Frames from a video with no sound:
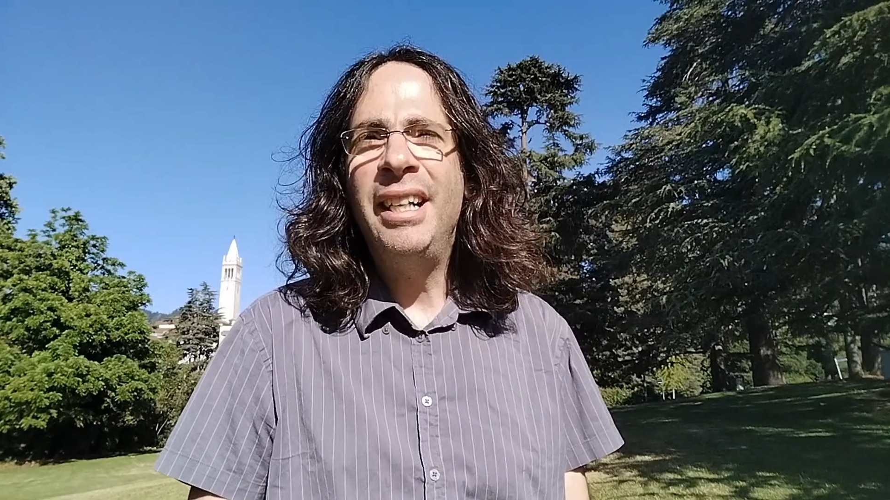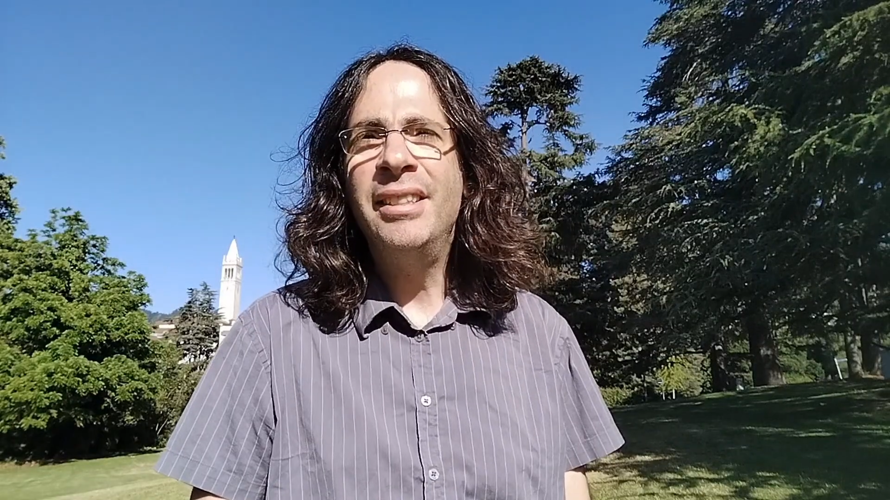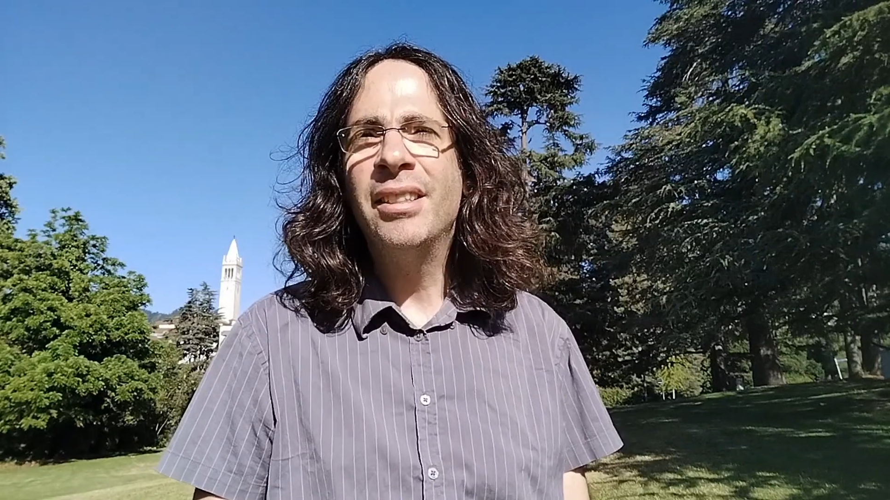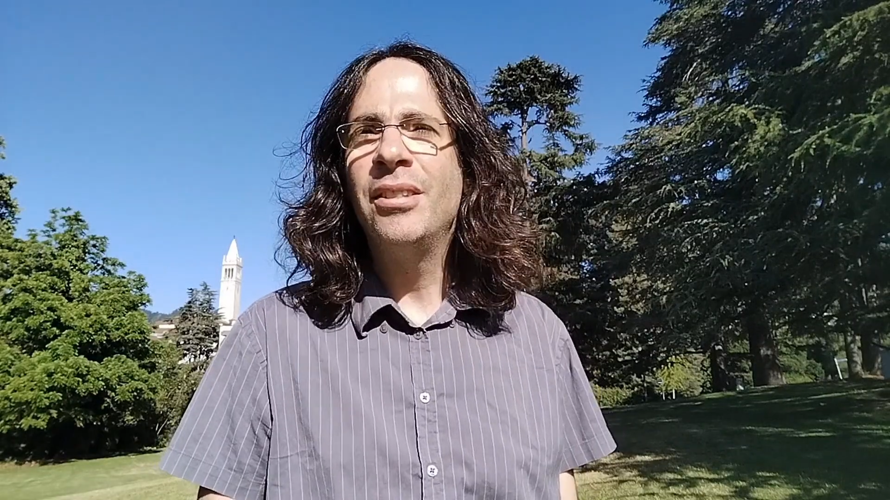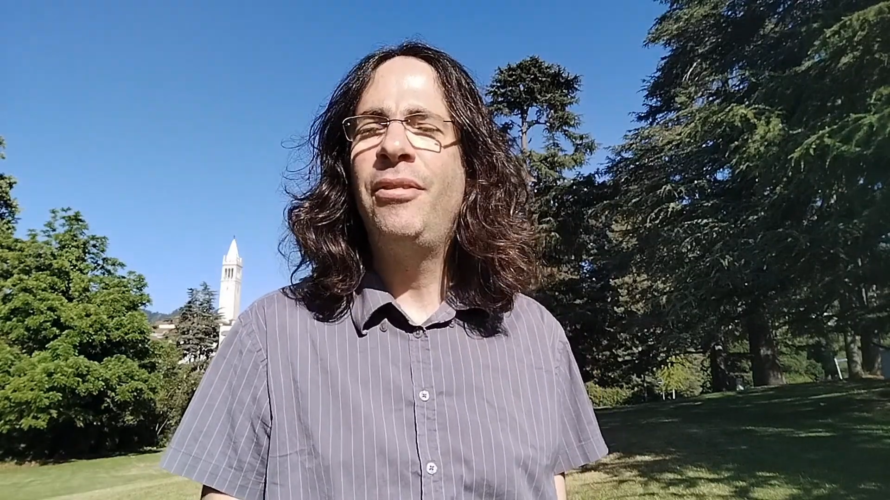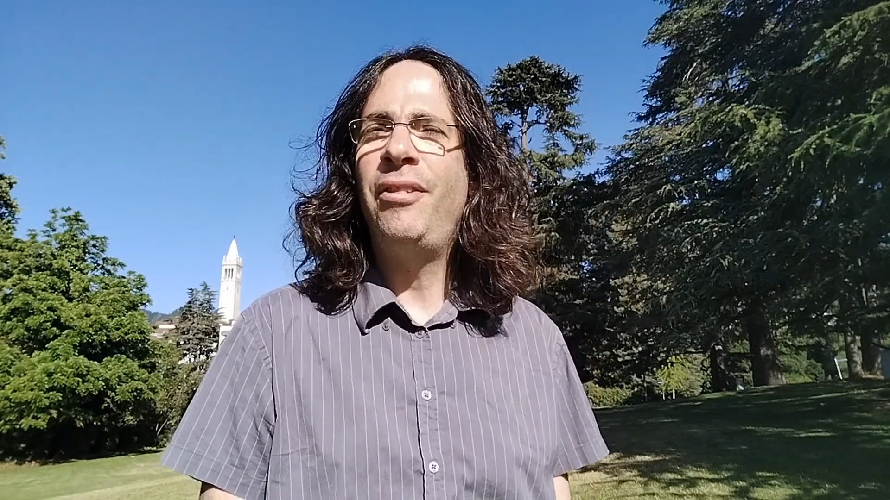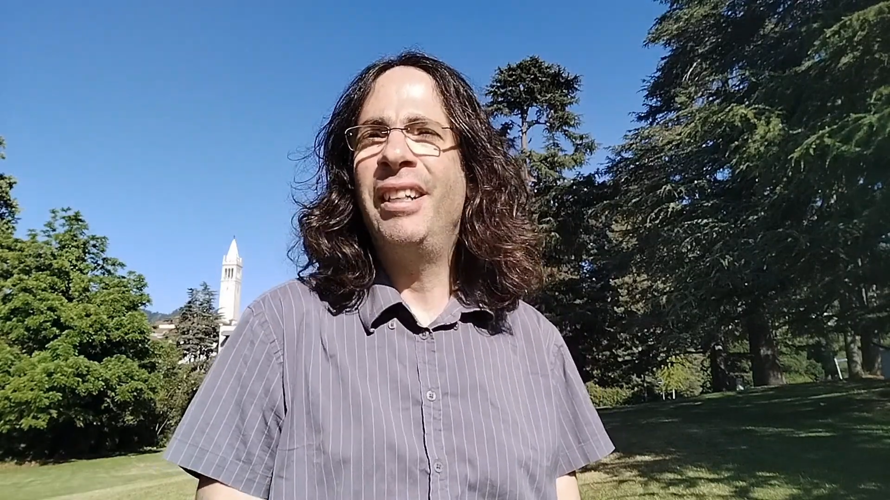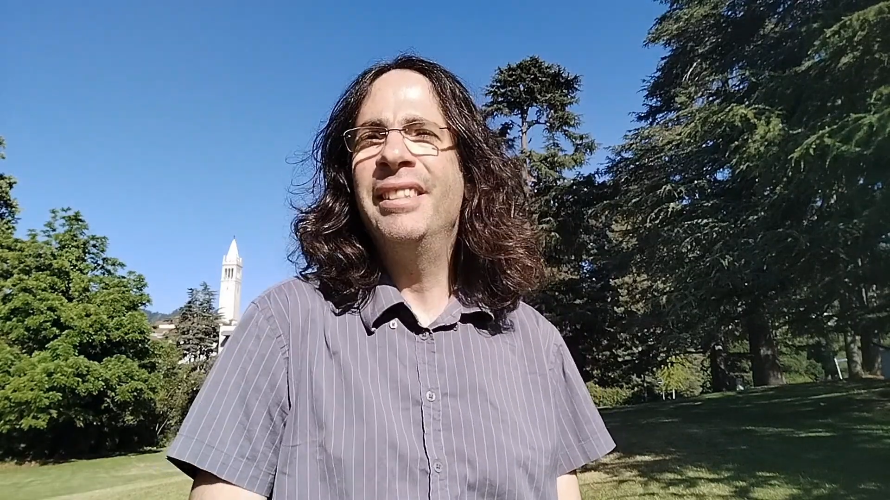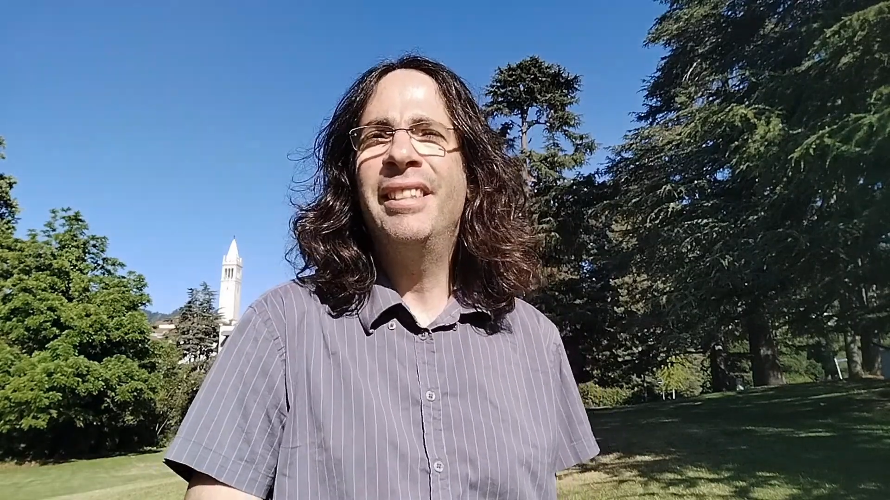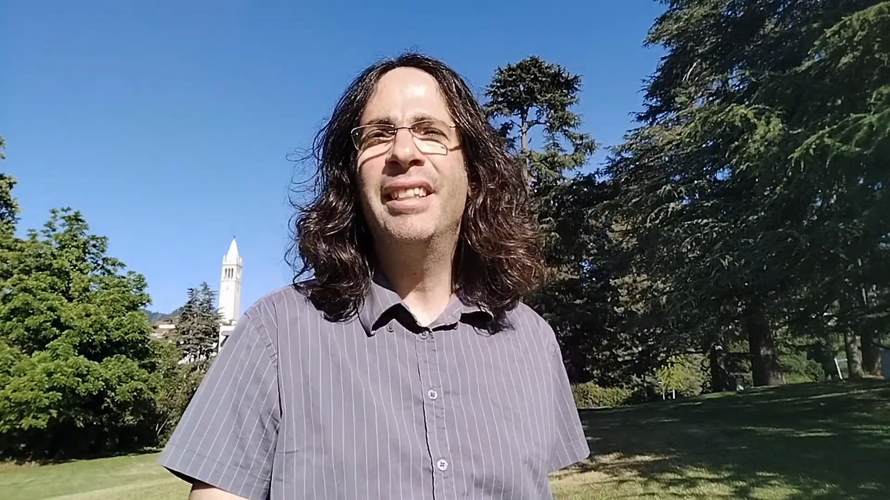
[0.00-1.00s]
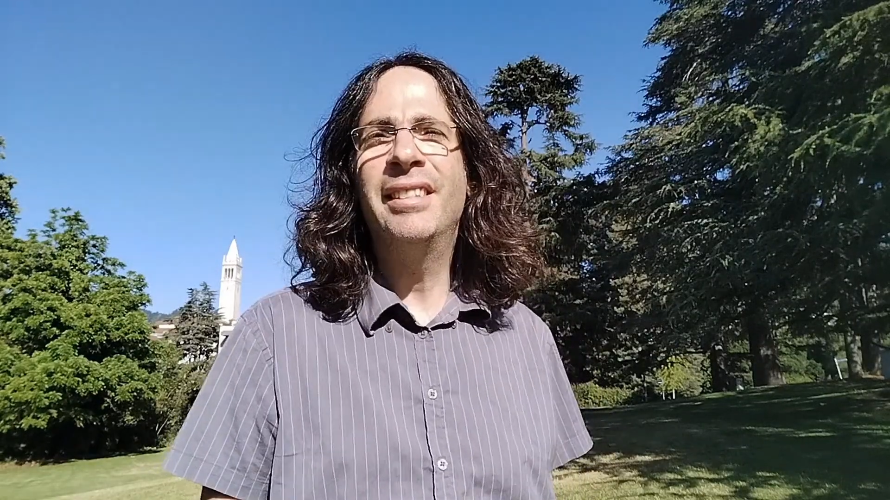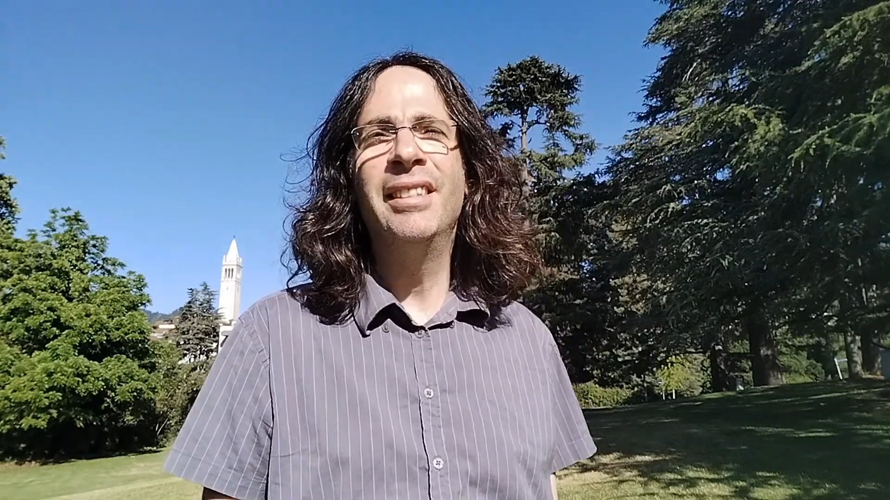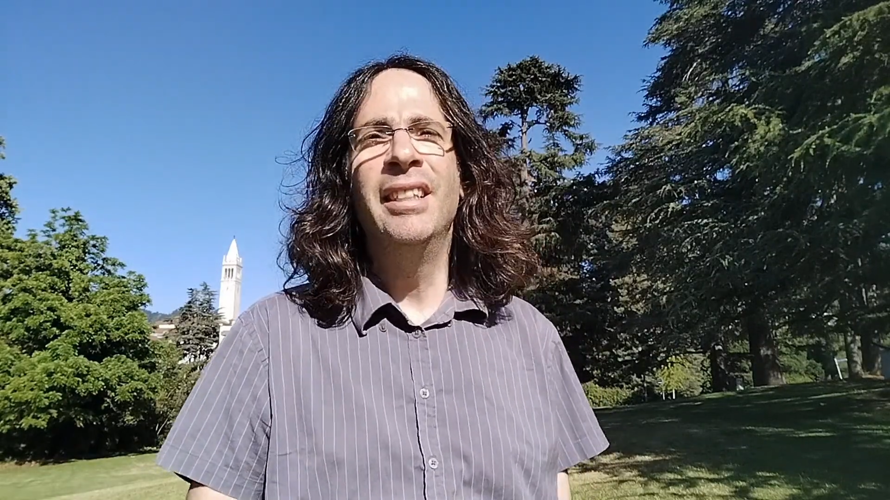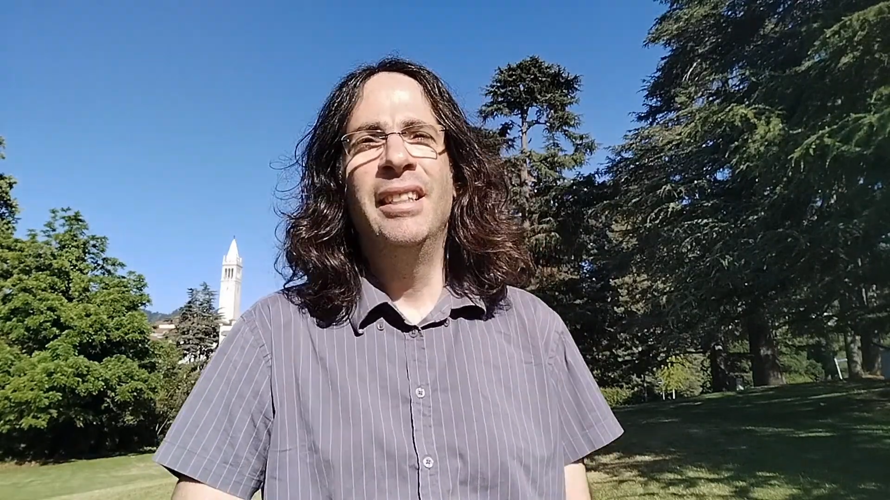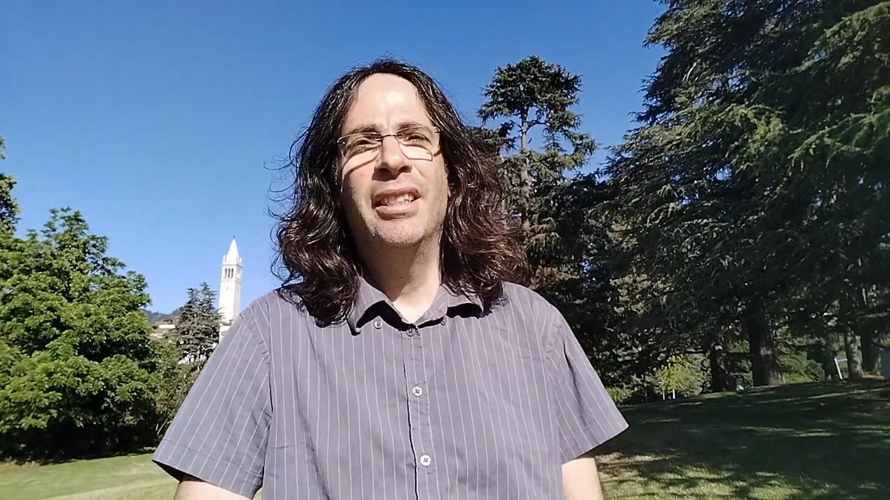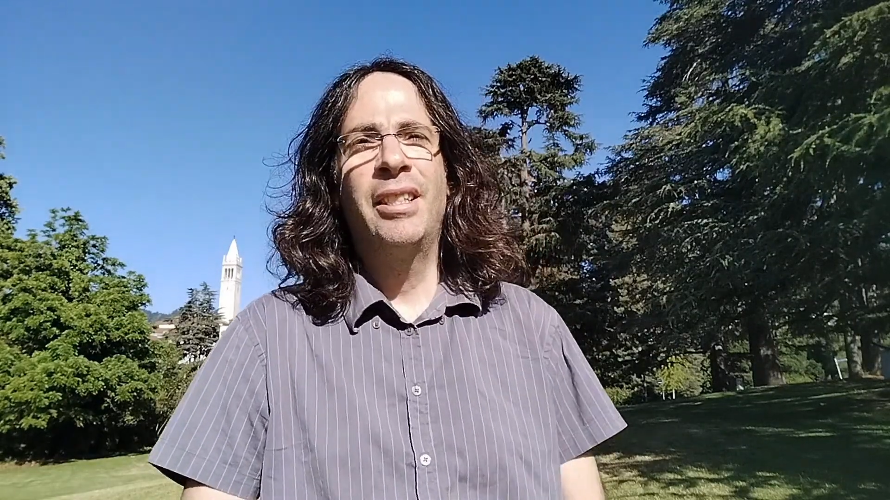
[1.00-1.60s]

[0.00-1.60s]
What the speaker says: underfunded